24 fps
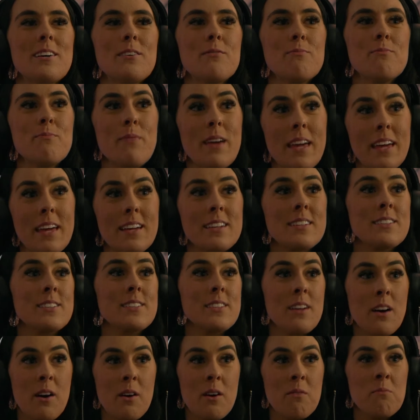make
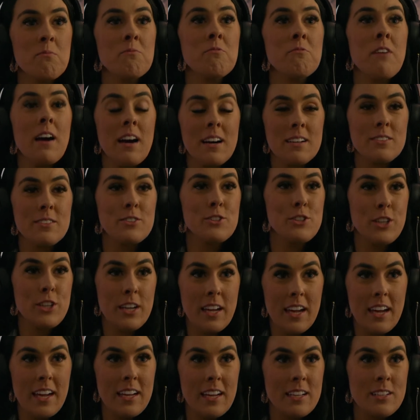some vast
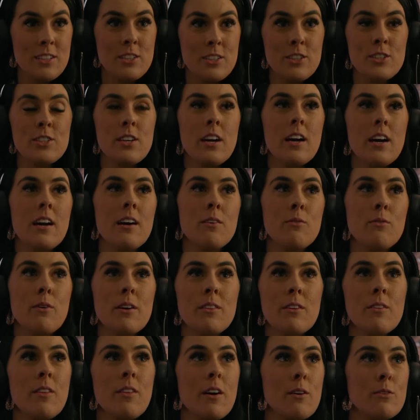change,
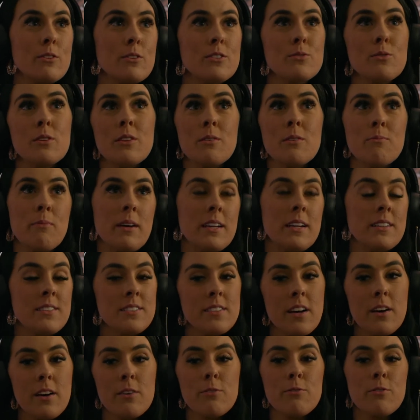whether that was within
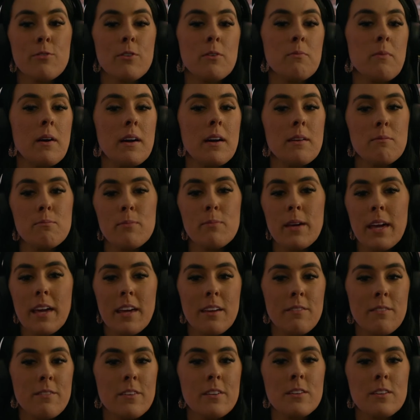myself or my
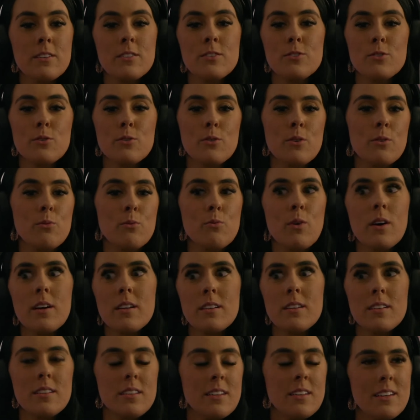behaviors or what